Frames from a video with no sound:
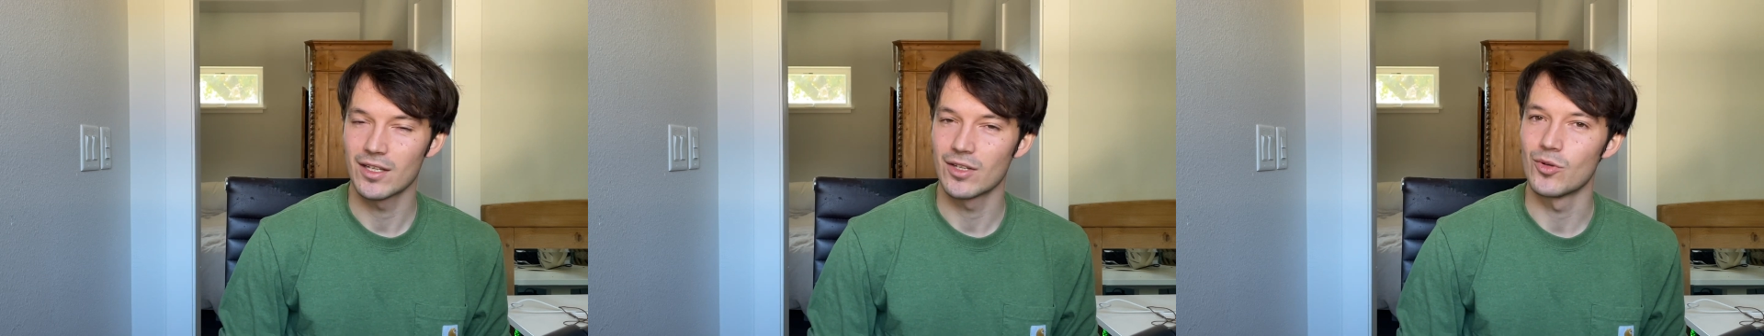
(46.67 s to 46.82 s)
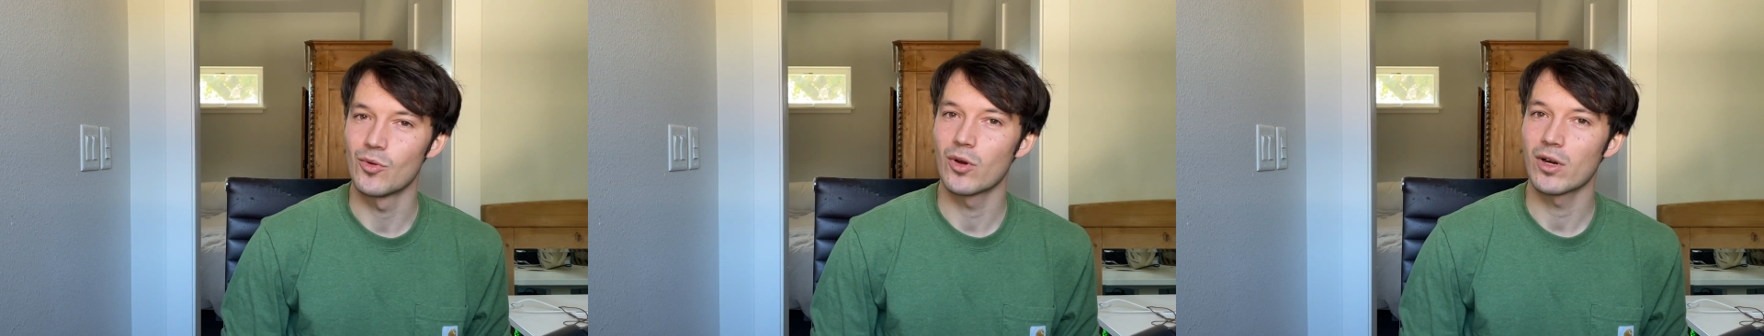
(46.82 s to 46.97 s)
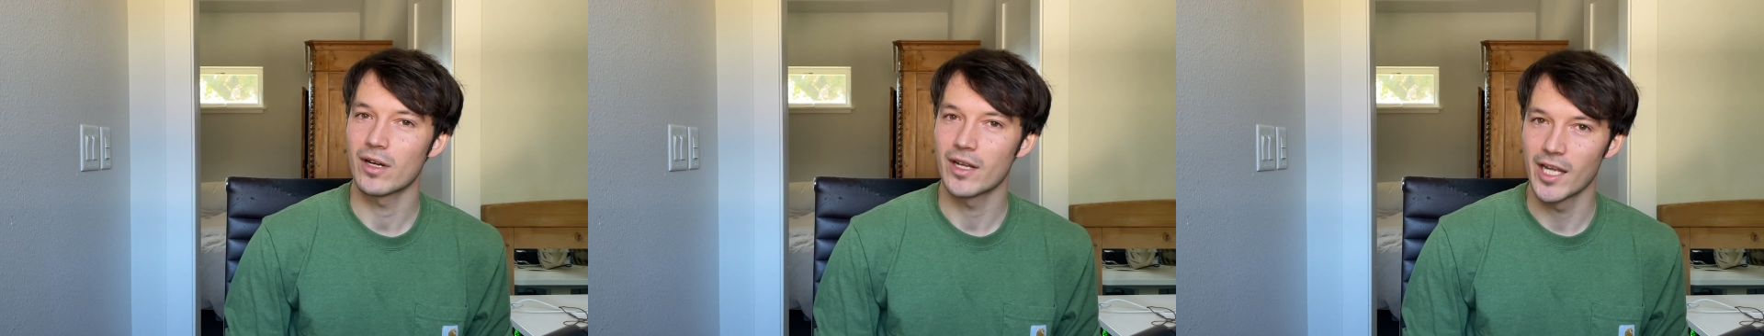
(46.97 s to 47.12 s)

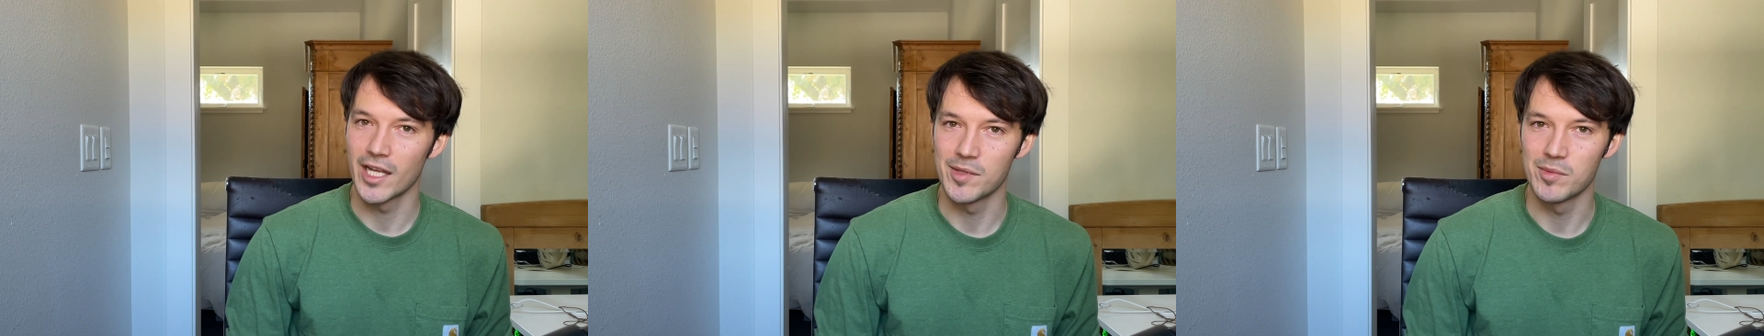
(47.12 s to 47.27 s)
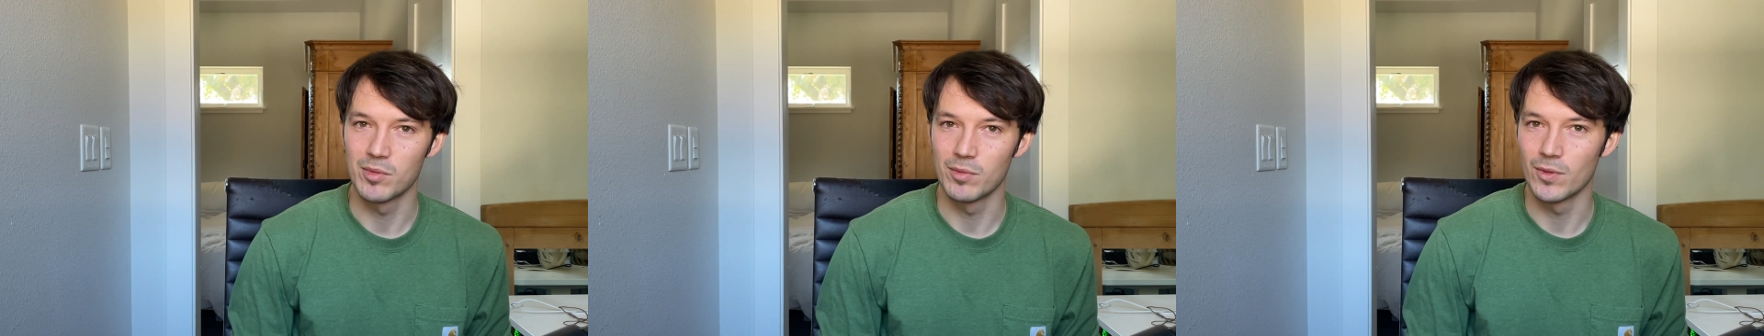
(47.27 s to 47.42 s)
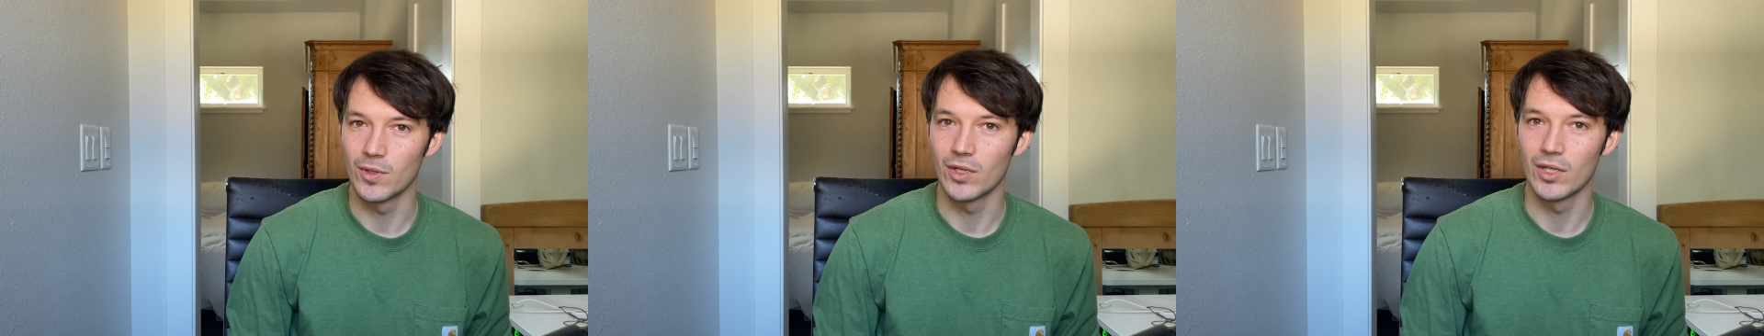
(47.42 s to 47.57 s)
you are
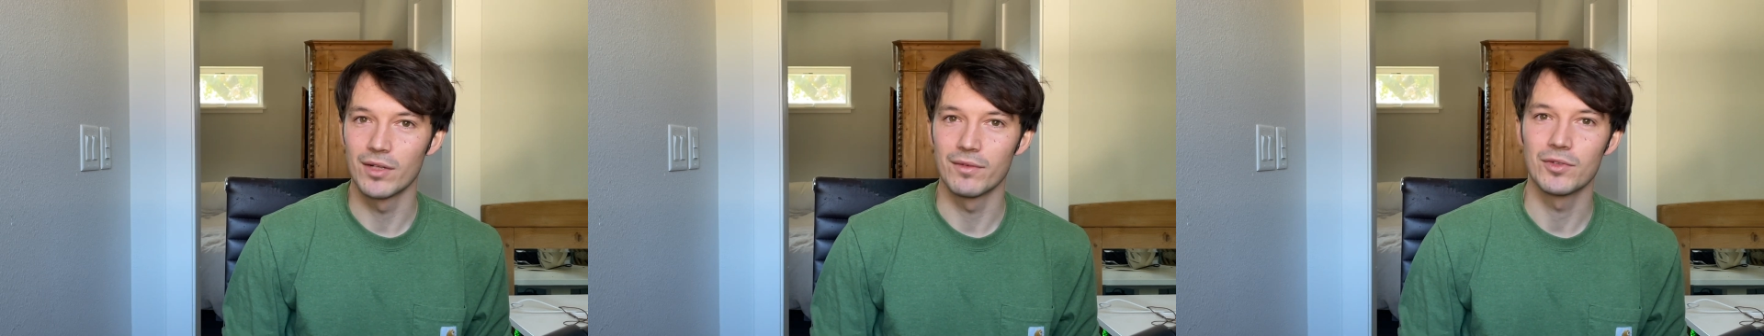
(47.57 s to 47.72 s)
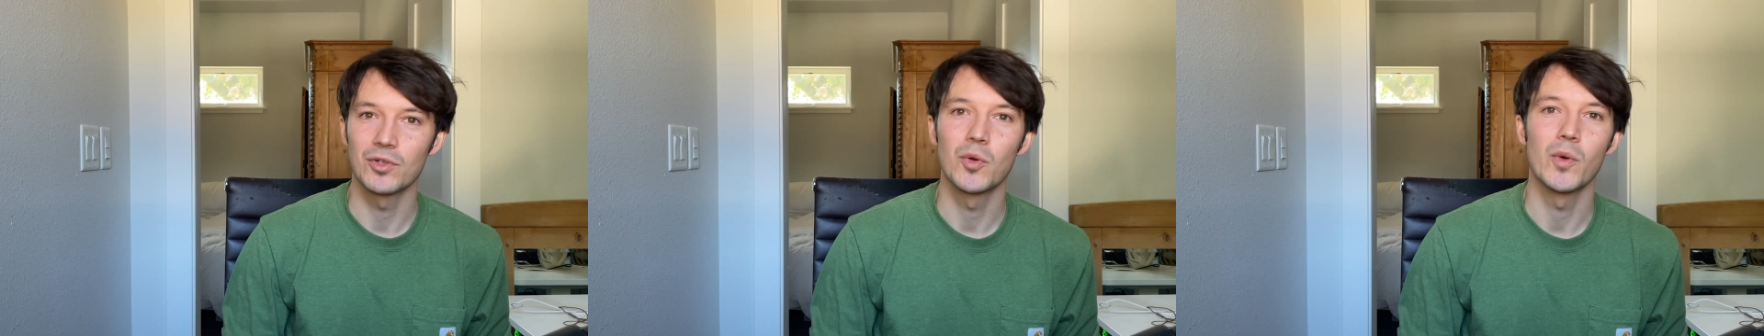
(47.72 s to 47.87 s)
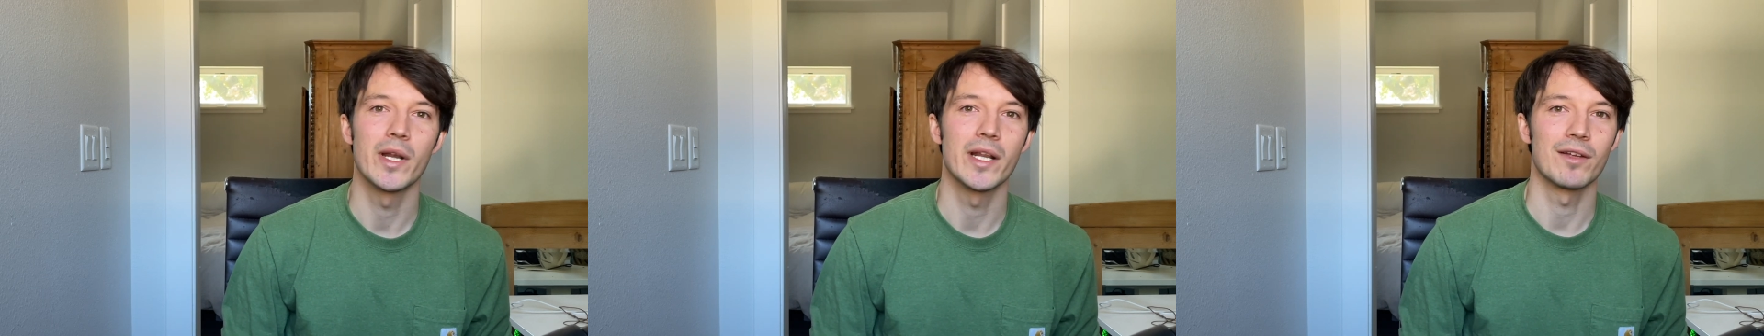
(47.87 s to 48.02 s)
capable of
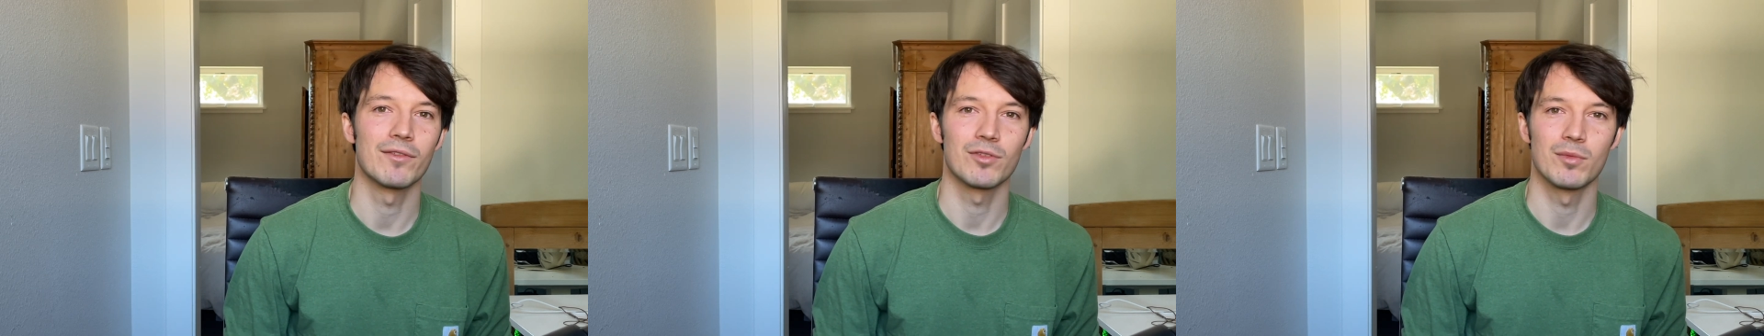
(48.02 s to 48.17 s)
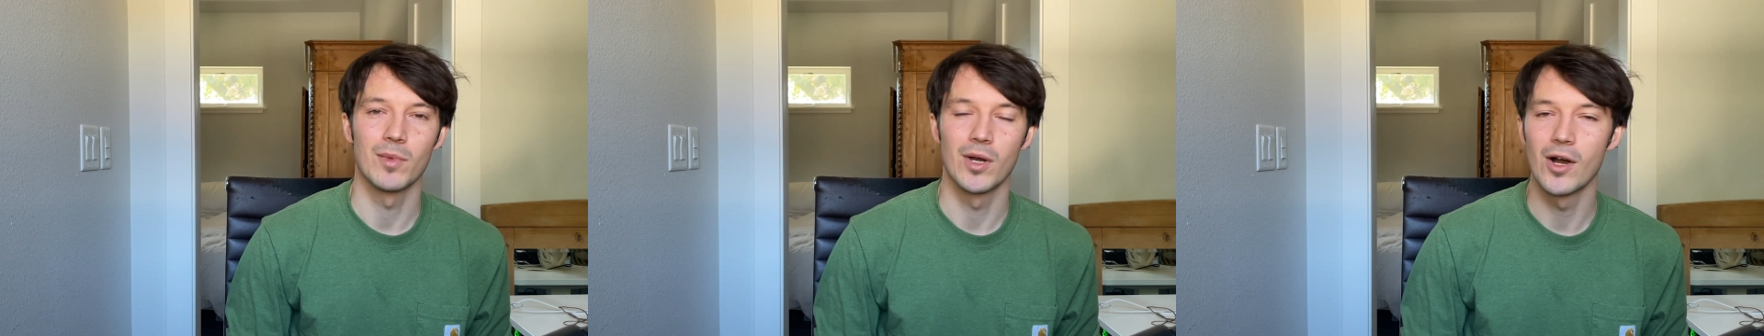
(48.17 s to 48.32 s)
quitting from